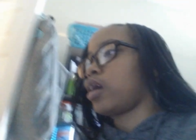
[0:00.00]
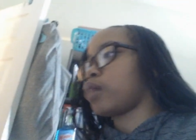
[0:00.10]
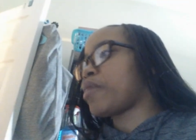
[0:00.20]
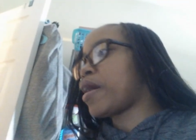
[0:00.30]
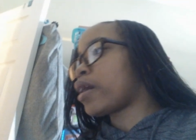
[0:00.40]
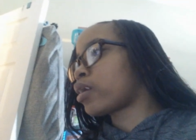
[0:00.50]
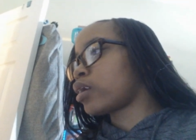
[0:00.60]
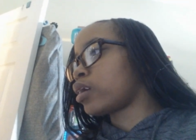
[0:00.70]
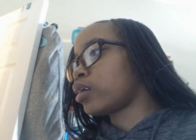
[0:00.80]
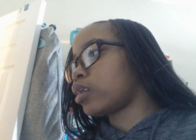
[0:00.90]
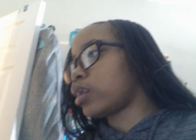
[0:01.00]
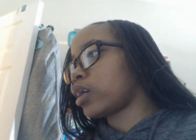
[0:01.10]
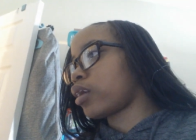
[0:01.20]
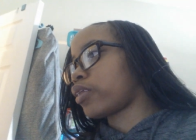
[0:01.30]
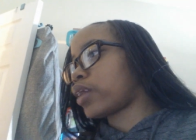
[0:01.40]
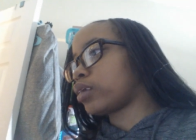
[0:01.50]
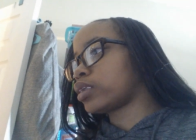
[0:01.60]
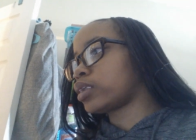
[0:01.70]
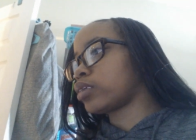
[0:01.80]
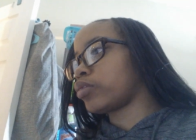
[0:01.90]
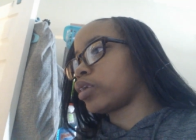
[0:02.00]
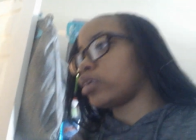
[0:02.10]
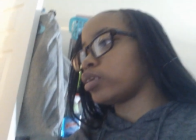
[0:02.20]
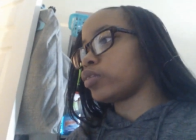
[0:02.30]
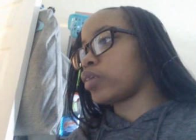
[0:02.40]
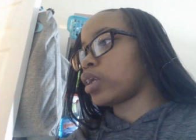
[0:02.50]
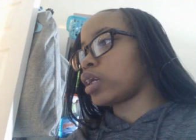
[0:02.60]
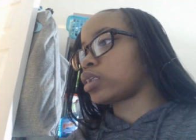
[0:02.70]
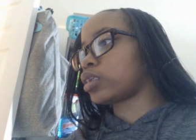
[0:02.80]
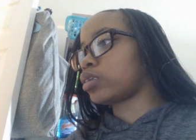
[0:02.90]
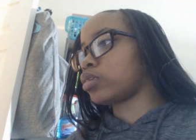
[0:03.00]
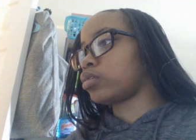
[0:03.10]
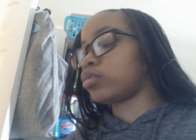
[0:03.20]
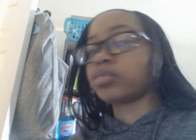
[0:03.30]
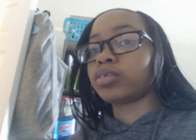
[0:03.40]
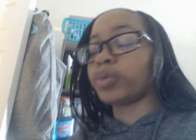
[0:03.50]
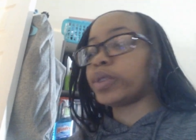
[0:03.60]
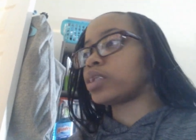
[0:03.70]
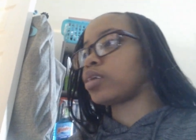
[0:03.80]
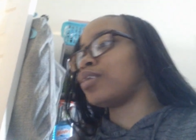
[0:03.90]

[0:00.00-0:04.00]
I'm editing like thousands of videos for the next two weeks.